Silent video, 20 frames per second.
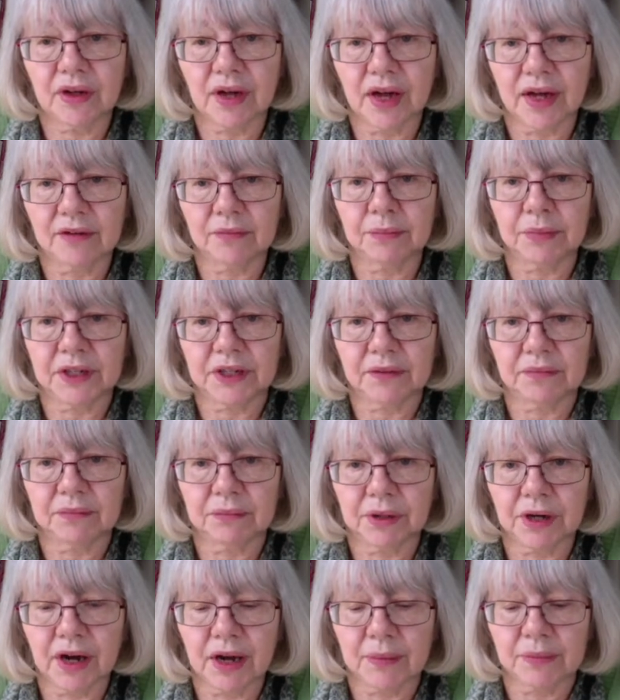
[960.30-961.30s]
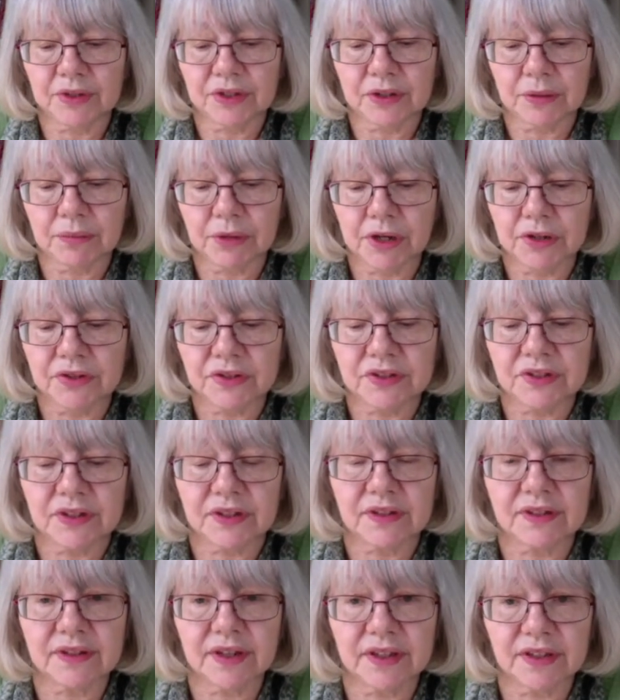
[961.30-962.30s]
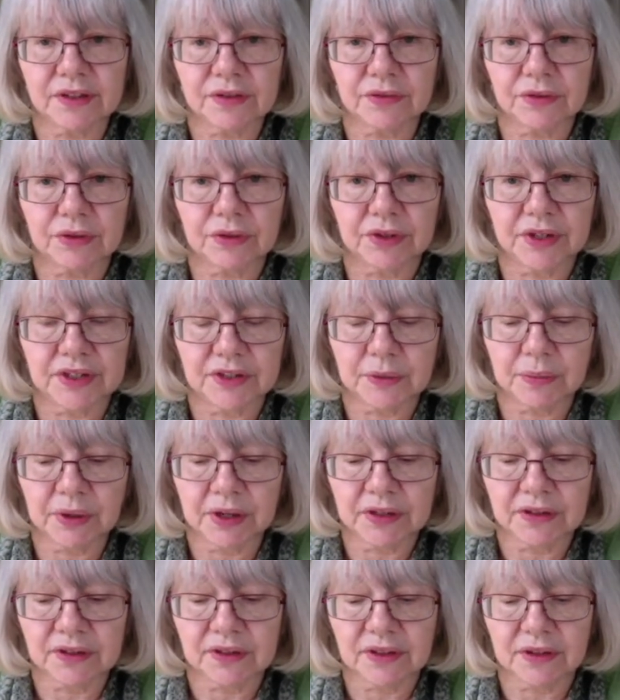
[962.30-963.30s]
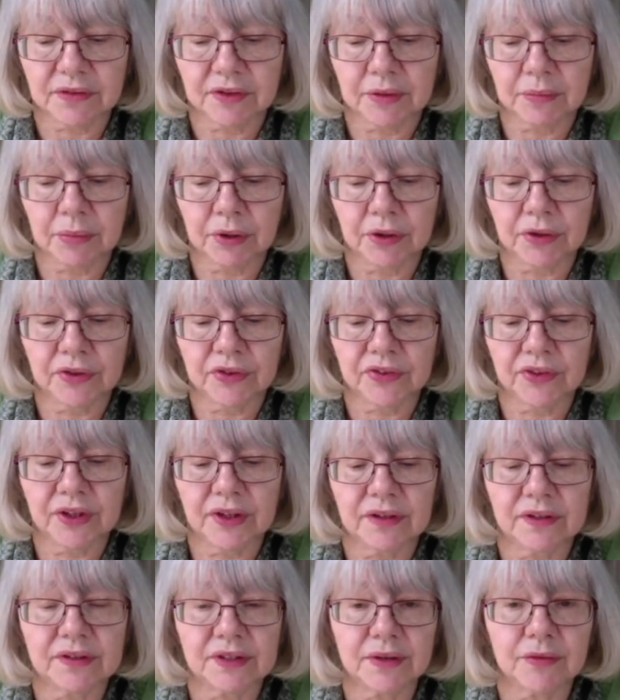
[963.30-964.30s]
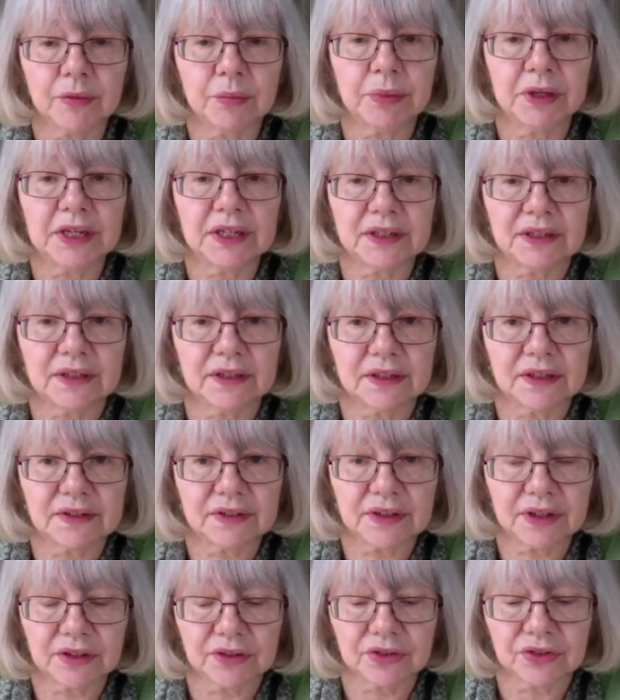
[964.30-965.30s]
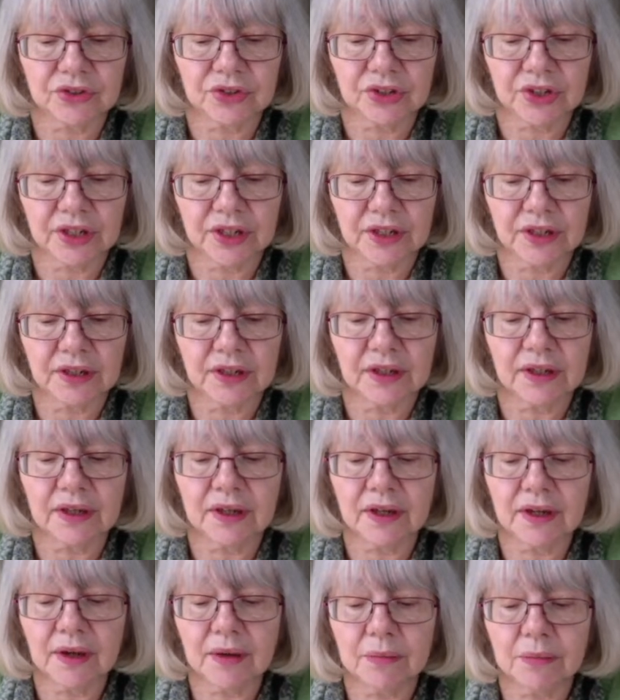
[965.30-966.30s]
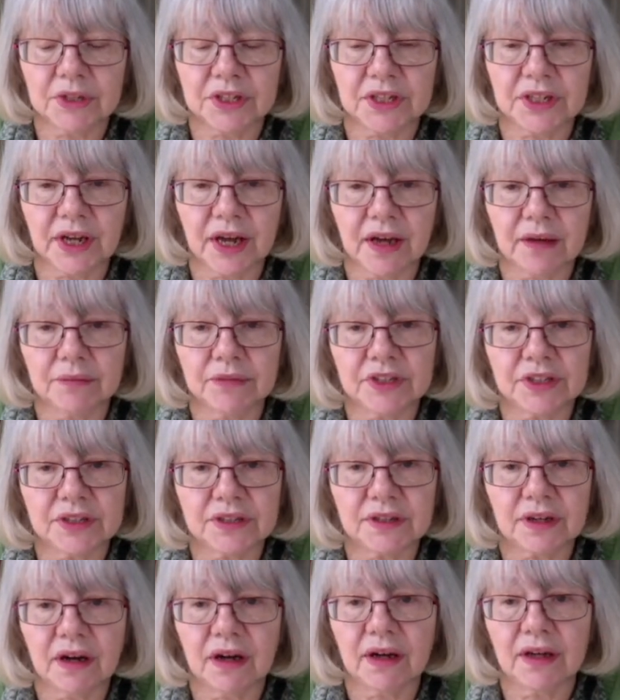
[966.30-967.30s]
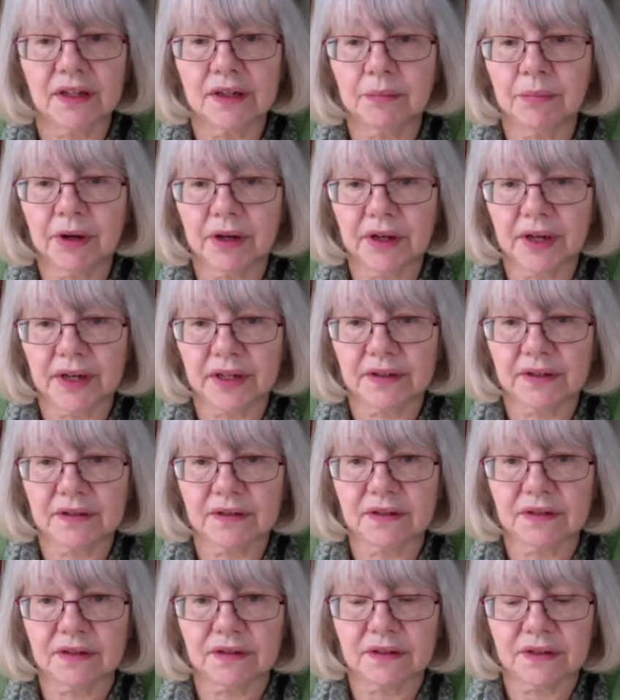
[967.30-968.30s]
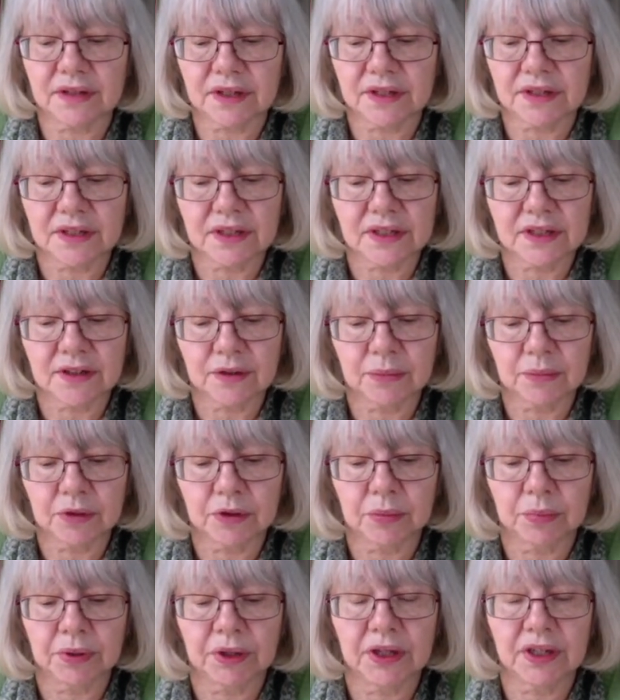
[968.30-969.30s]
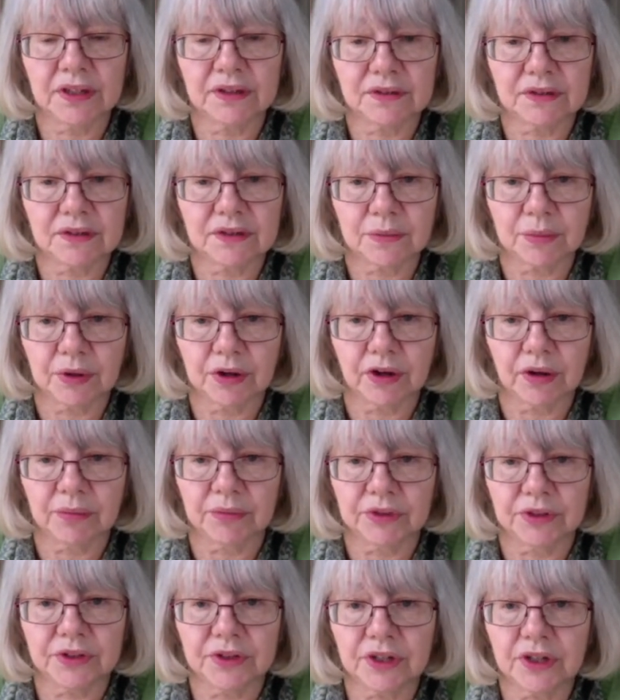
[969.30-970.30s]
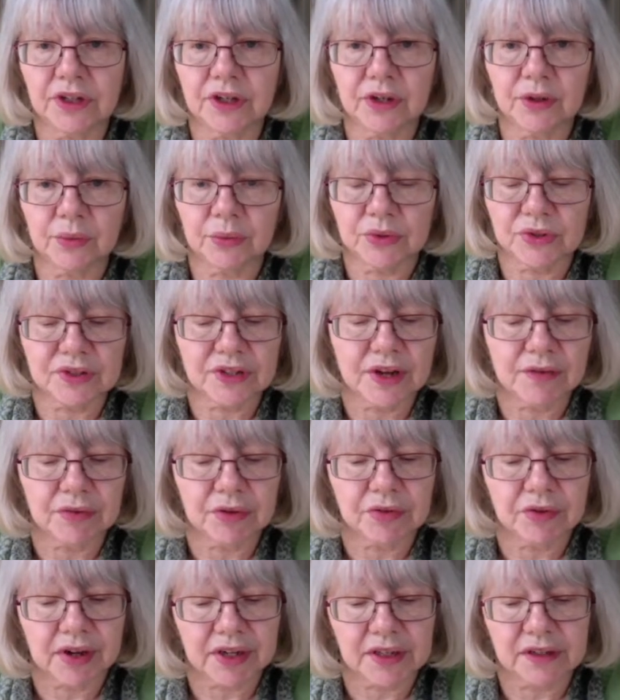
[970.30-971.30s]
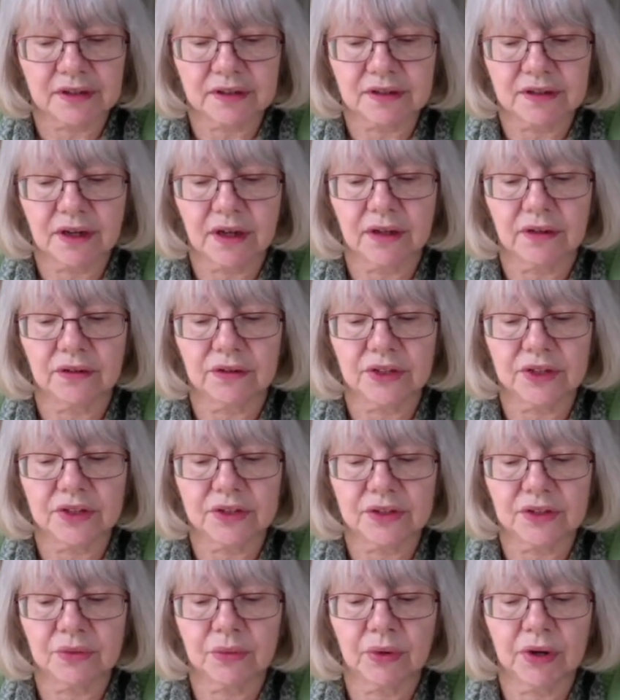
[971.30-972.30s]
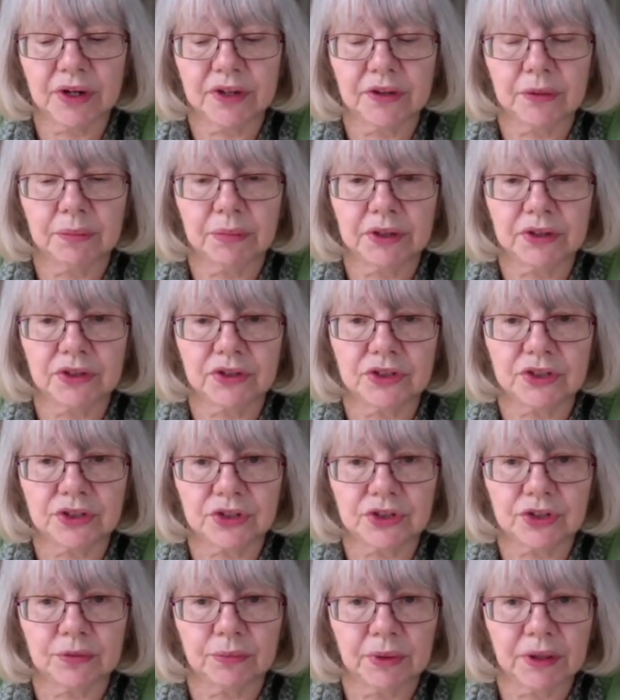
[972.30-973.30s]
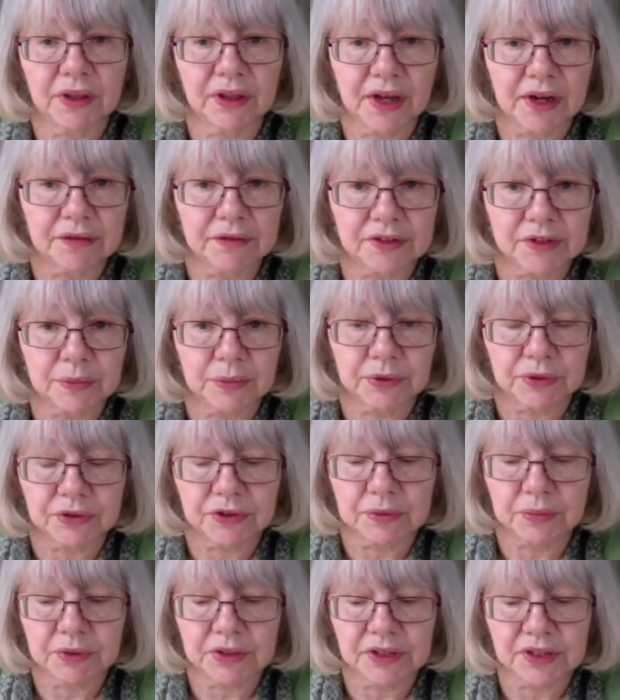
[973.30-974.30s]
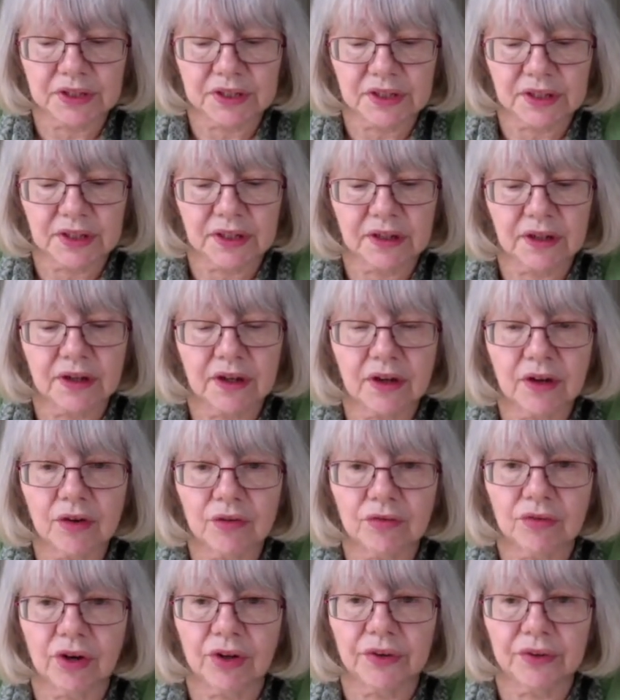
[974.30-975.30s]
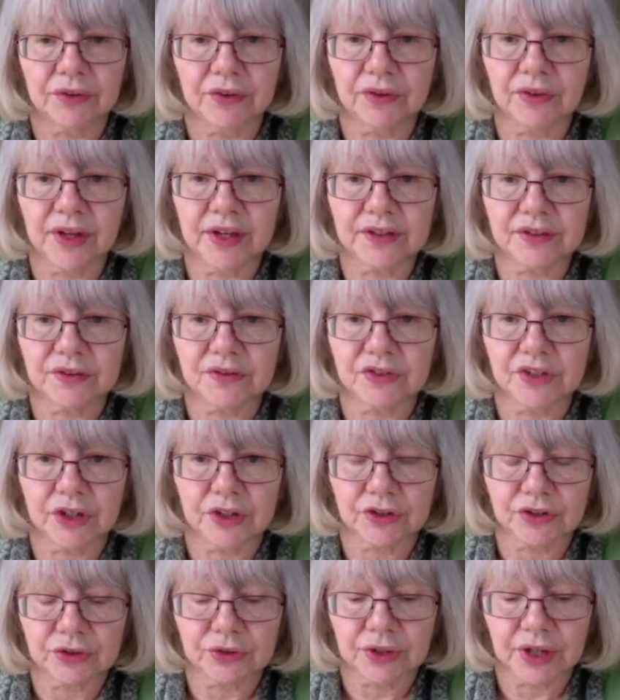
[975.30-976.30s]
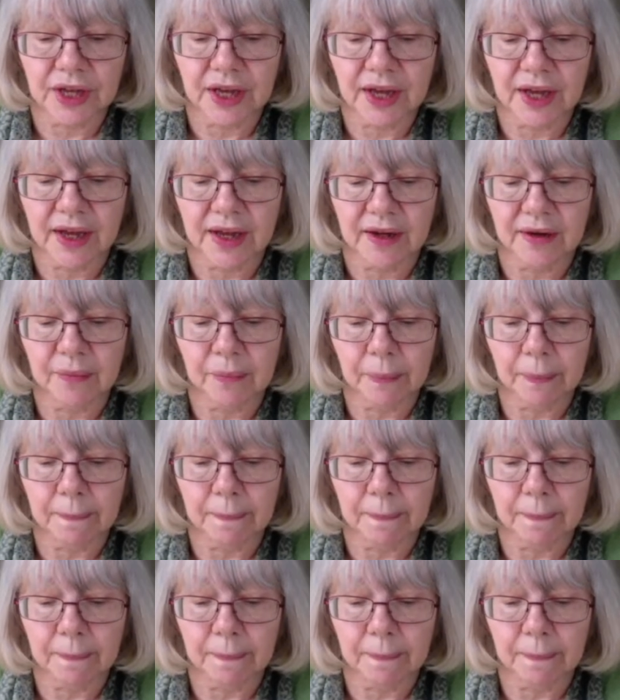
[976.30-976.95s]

had been perhaps the most successful independent living policy there's ever been in this country, but it happened entirely by accident, and DWP as a department was never reconciled as to why the budget should be their responsibility rather than that of social care.